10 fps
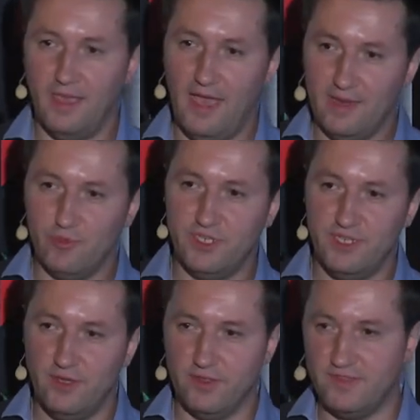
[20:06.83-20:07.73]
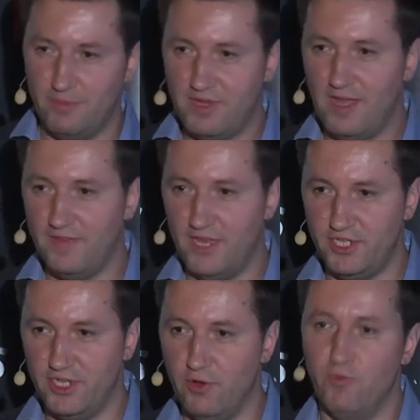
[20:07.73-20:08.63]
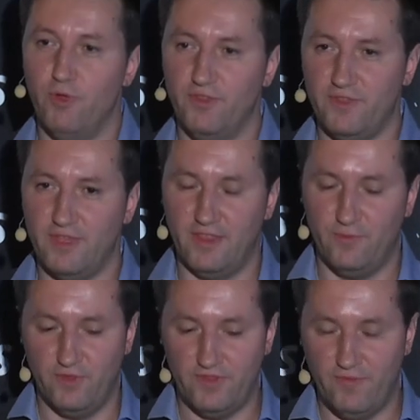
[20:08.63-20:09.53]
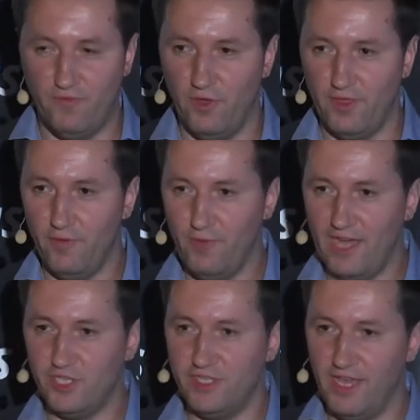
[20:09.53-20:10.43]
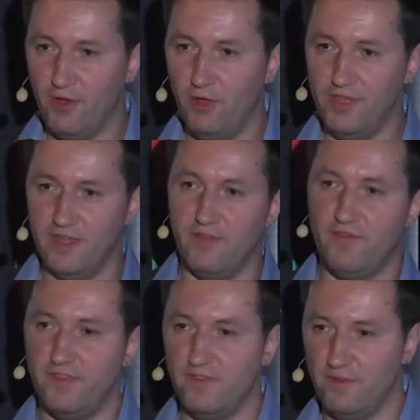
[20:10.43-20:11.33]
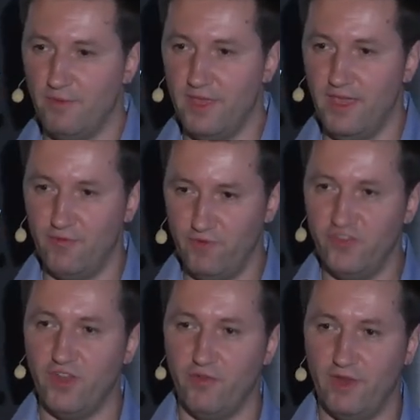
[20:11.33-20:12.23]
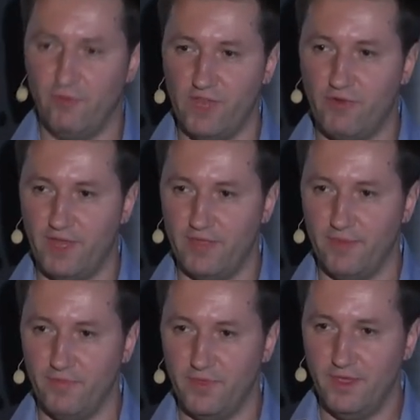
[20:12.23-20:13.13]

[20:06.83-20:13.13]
IWD on some cards actually gets one step further. We actually take all the interfaces away and recreate them.